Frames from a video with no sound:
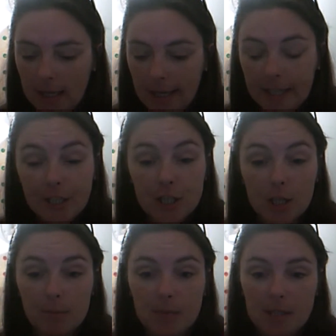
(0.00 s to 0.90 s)

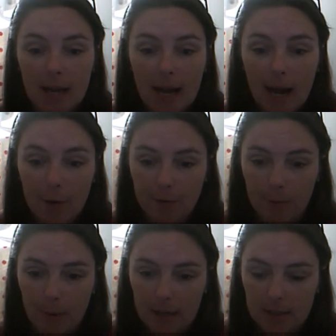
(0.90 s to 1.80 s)
Egypt
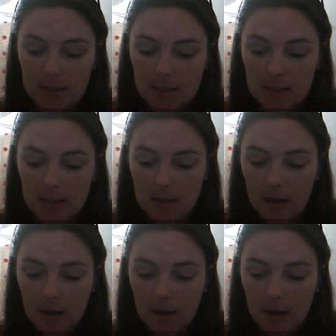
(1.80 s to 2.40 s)
alphabets.